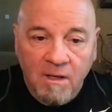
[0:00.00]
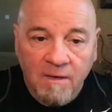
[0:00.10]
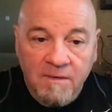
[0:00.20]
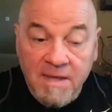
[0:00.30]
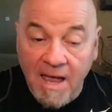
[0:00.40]

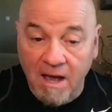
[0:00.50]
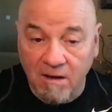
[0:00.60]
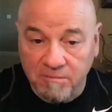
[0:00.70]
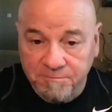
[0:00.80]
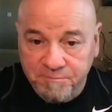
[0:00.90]
Now,
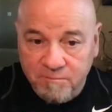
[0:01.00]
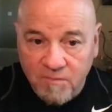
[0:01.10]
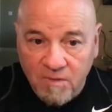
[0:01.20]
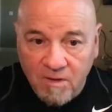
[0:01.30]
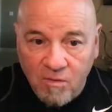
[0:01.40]

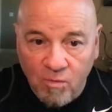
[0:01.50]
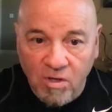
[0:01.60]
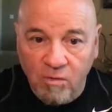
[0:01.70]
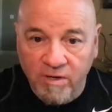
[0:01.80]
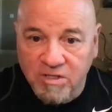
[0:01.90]
we're
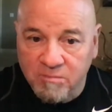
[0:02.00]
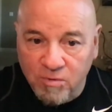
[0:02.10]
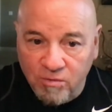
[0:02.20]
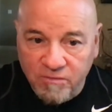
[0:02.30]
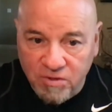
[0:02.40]
going to
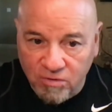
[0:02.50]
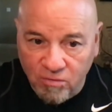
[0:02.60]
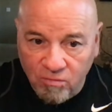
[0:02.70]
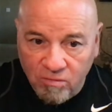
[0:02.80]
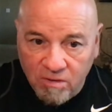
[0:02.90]
move
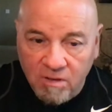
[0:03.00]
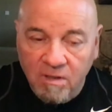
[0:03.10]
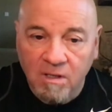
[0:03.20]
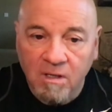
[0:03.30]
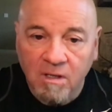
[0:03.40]
to
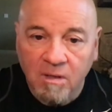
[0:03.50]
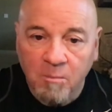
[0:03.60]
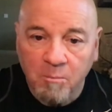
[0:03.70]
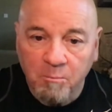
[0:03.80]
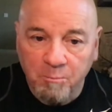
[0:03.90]

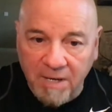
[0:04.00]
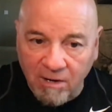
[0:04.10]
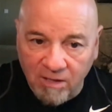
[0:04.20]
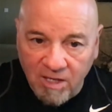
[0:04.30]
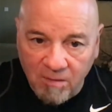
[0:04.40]

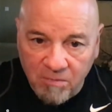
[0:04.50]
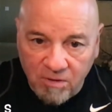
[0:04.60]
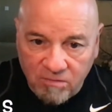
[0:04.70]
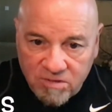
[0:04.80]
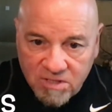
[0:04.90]
parallel
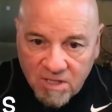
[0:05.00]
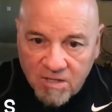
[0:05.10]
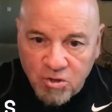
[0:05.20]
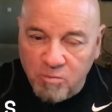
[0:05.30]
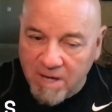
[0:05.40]
modes.
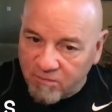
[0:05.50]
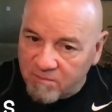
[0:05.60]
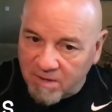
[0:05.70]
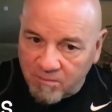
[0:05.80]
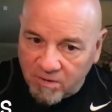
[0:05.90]
You may
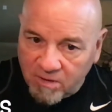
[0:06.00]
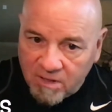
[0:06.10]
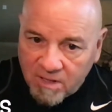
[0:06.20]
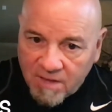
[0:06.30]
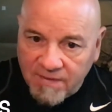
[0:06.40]
remember
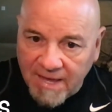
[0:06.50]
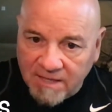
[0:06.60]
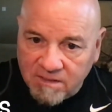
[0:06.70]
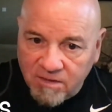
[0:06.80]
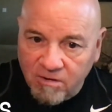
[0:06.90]

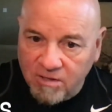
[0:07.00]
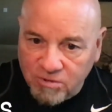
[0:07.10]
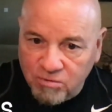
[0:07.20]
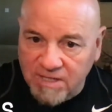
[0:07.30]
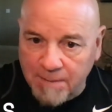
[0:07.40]
that there are
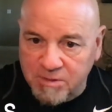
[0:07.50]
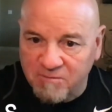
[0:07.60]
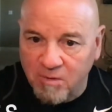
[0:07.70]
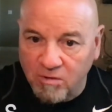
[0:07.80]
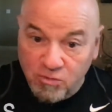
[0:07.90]
two types of
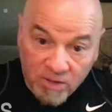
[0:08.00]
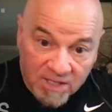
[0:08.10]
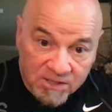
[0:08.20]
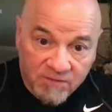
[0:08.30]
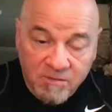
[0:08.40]
modes,
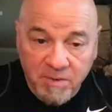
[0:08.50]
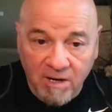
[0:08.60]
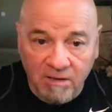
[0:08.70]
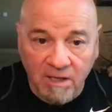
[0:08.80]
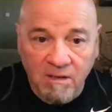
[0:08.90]
relative and
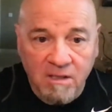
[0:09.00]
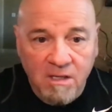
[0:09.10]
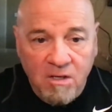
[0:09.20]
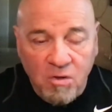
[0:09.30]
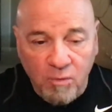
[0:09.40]
parallel.
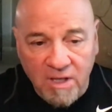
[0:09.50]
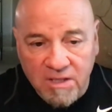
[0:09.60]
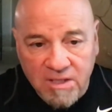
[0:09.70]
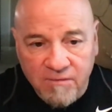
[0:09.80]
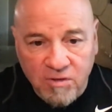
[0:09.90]

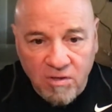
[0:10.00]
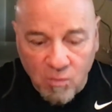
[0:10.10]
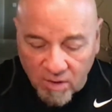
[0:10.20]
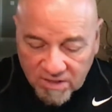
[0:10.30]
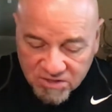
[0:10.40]
Relatives are the
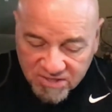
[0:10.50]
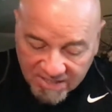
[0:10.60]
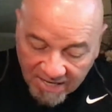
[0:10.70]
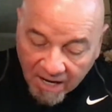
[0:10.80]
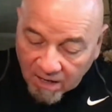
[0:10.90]
ones
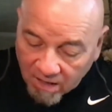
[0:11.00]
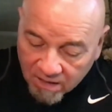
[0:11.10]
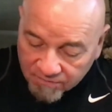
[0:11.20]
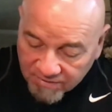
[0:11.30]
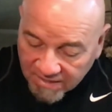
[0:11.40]
that
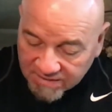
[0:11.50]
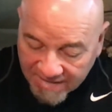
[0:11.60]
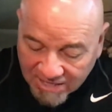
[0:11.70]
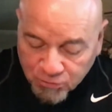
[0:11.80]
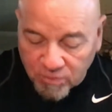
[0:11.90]

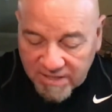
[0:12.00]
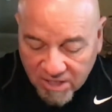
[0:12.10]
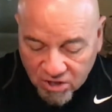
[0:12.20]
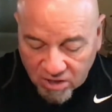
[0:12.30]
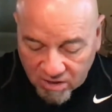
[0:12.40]
naturally
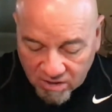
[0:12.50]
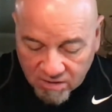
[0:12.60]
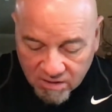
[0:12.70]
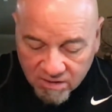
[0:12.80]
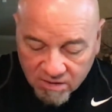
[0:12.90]
occur
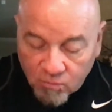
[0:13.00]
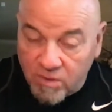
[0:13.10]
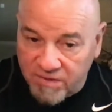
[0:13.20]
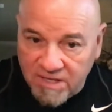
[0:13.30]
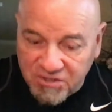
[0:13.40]

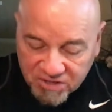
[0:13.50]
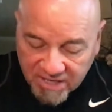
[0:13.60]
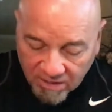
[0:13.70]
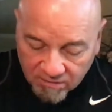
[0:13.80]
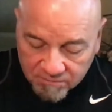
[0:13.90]
within a
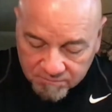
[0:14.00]
scale.